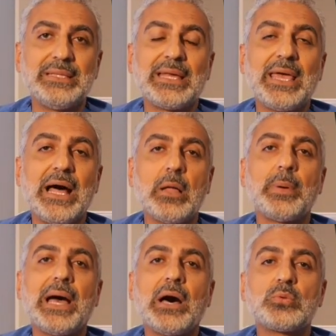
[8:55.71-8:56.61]
that
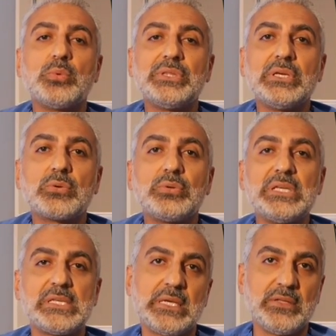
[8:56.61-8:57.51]
help out with
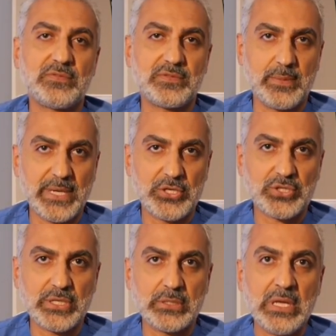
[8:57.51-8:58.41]
decreasing
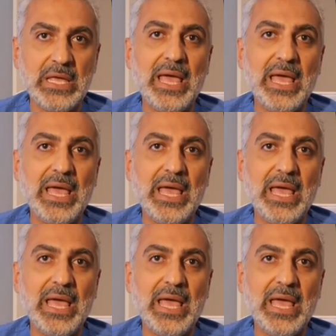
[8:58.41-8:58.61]
inflammation.